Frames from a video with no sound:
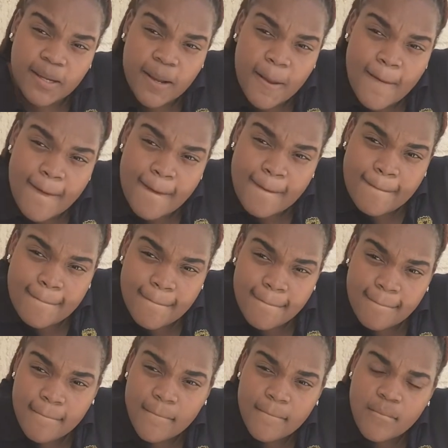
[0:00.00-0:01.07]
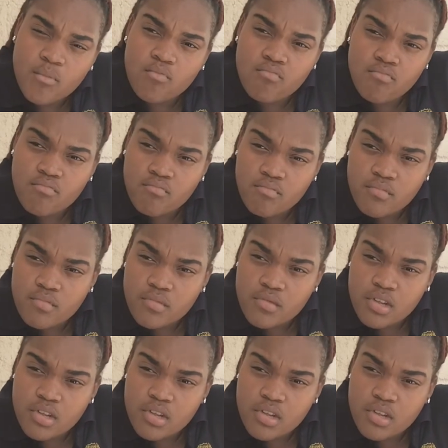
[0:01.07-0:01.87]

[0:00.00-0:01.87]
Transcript: Nothing is said.